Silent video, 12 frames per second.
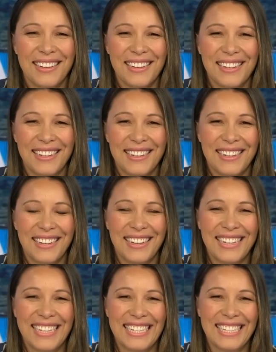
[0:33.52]

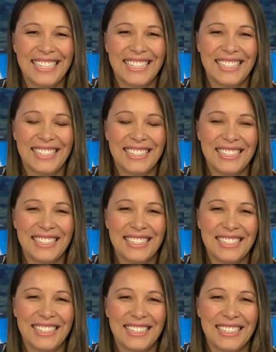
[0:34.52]

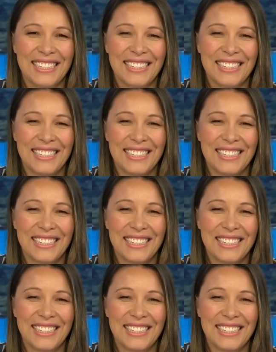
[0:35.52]
This person isn't speaking.